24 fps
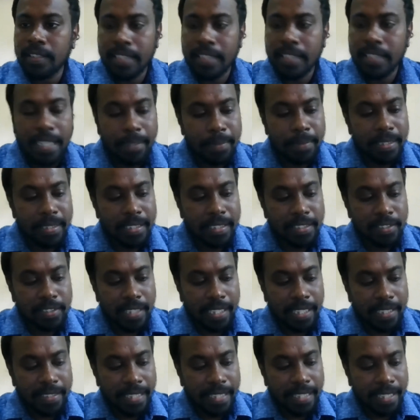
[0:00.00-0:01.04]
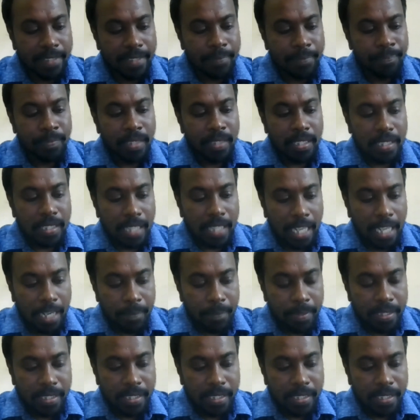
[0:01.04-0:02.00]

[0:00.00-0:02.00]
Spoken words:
I mean, it's like that carbon